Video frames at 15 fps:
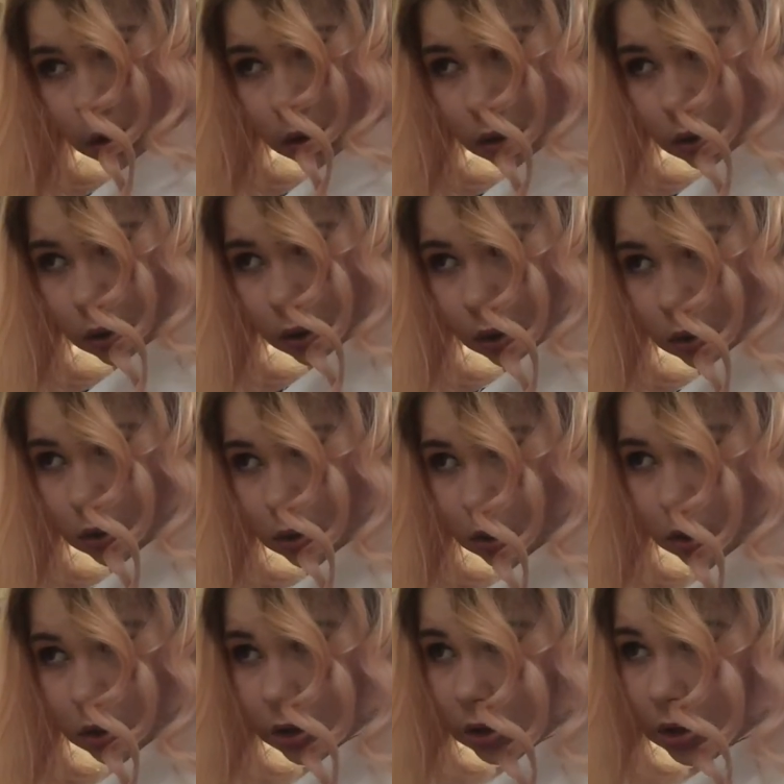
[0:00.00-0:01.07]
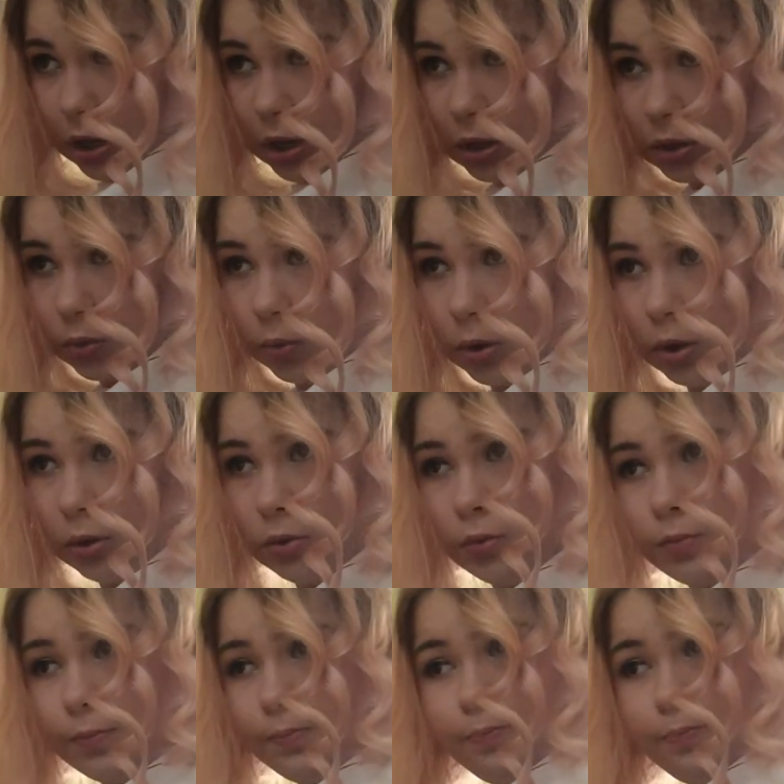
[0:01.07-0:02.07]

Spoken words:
and that since it takes a while,